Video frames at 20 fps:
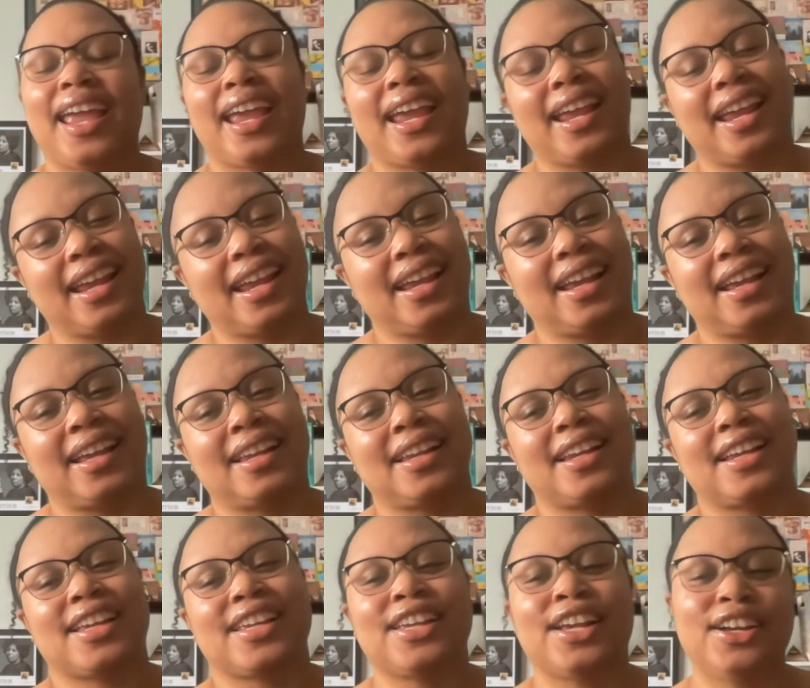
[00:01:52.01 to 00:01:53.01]

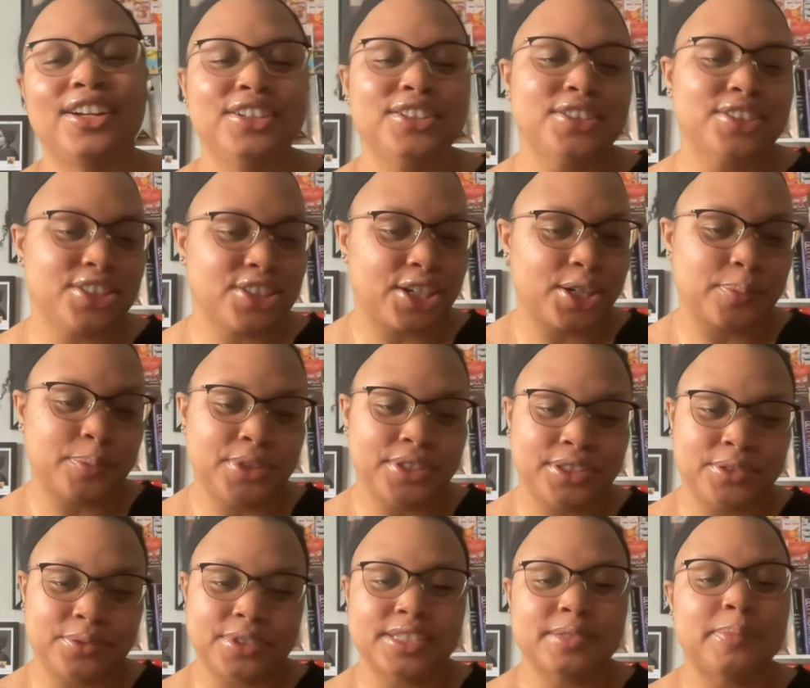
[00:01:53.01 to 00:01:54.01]
And y'all gonna start
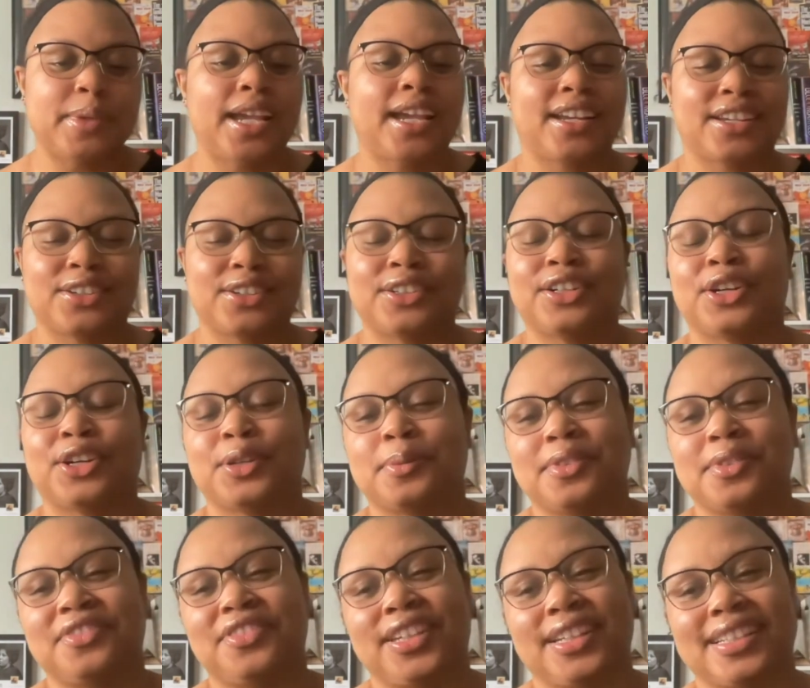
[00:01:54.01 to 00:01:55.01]
putting respect on
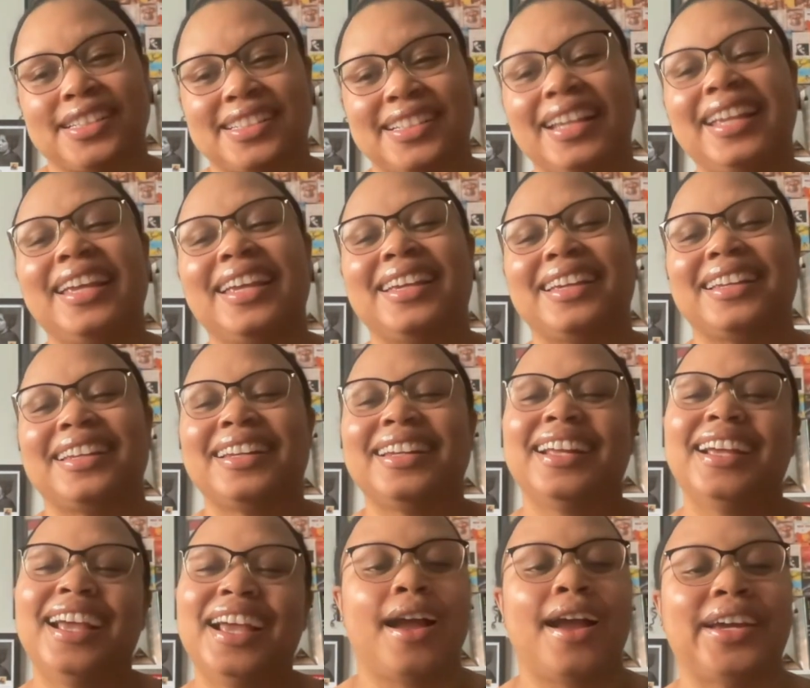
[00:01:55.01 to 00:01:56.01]
urban
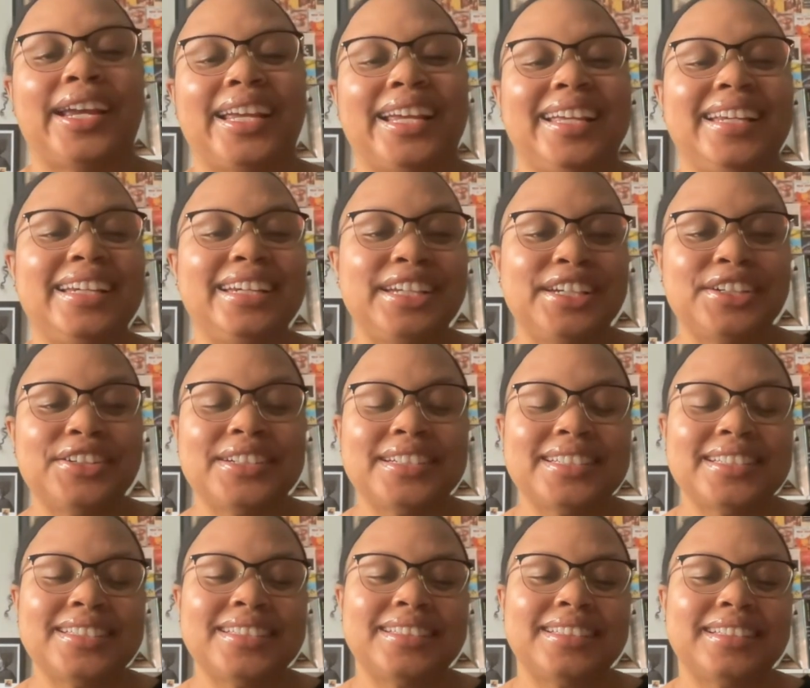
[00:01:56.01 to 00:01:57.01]
fiction. All right, and here
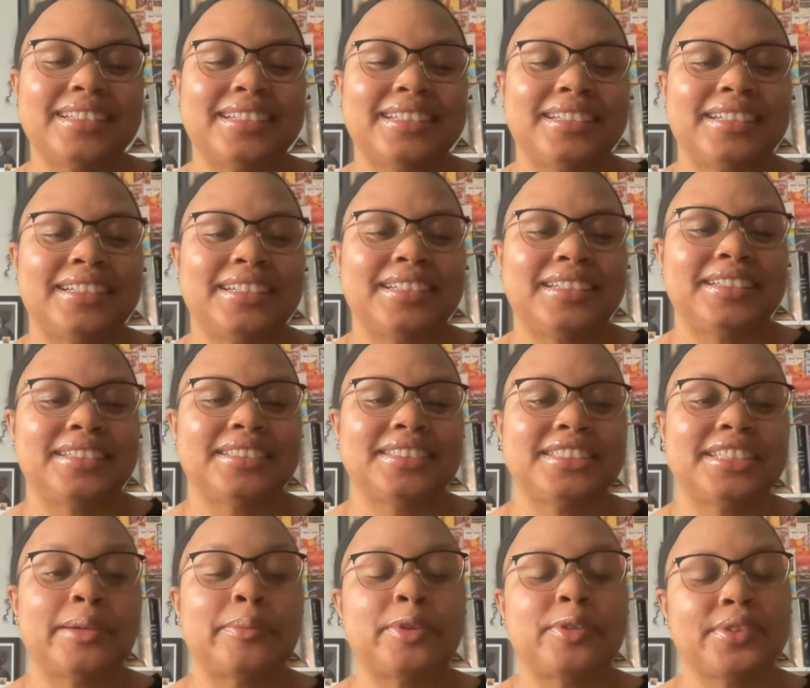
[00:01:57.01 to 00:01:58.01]
is the
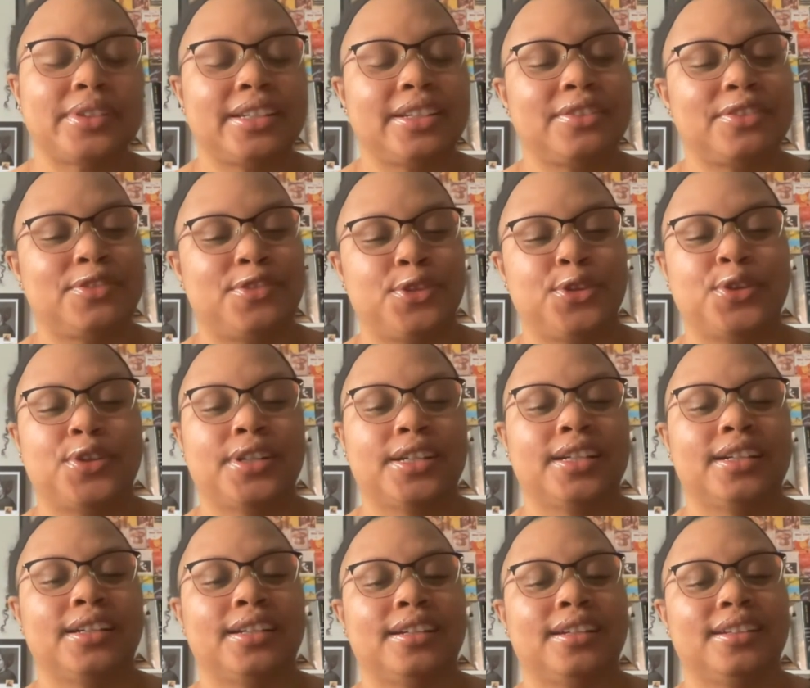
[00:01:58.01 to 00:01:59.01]
summary
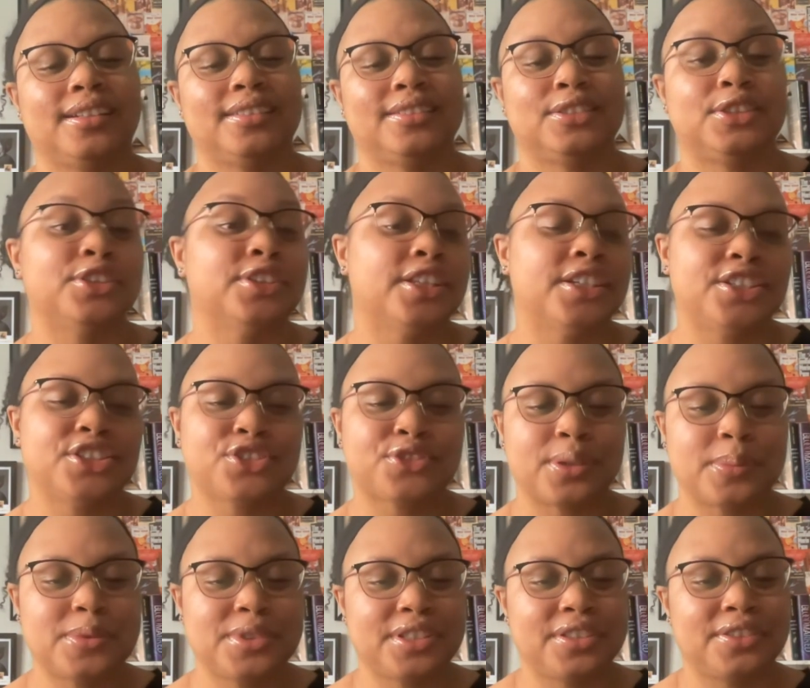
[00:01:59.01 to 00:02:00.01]
the
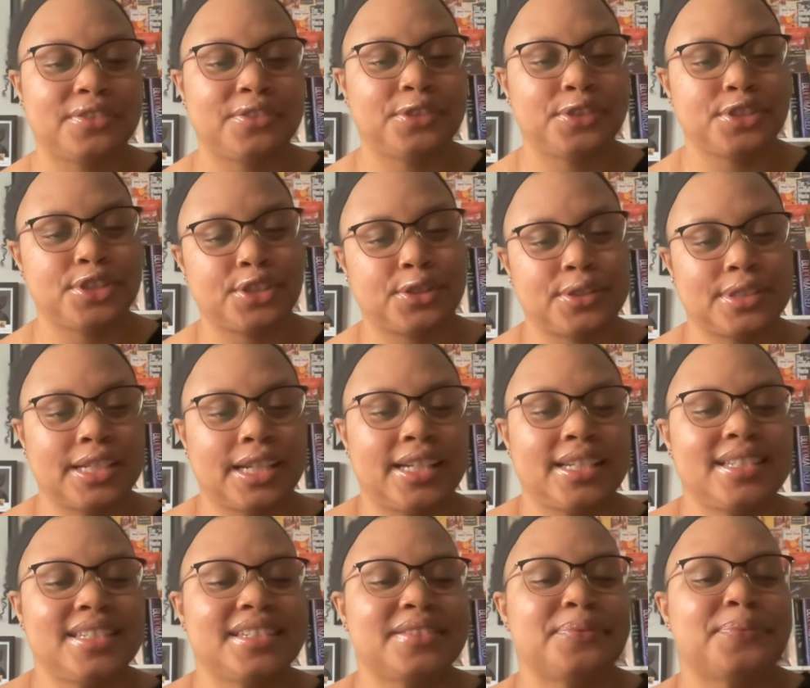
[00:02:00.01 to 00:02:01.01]
description for Soul
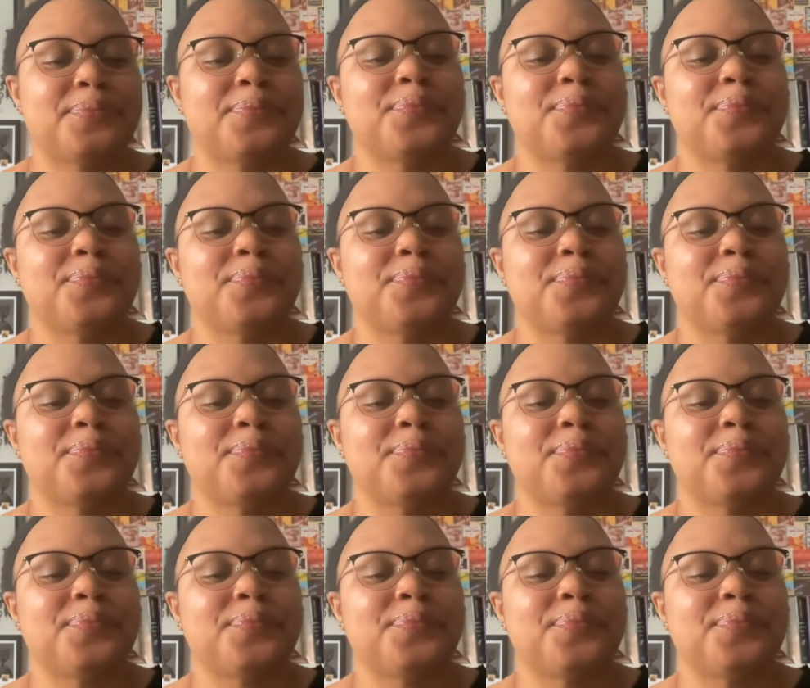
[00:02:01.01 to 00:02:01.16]
Ties.